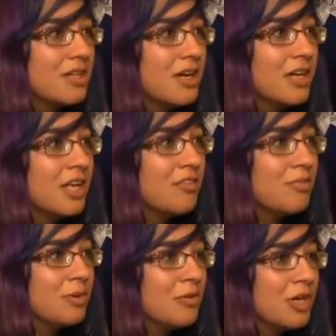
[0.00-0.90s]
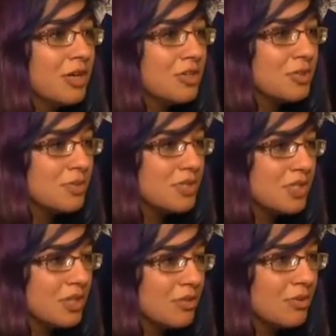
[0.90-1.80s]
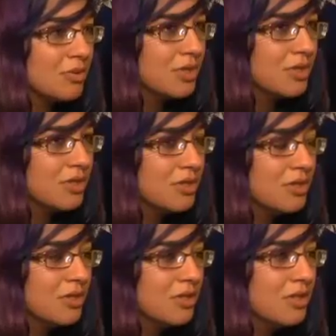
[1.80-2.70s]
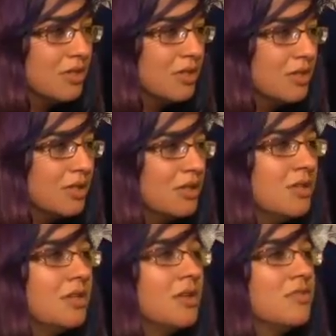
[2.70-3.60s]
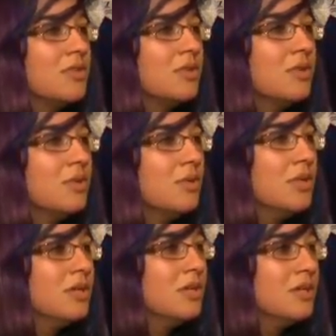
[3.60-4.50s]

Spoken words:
I can't even remember how you're supposed to get through it. I think you have to go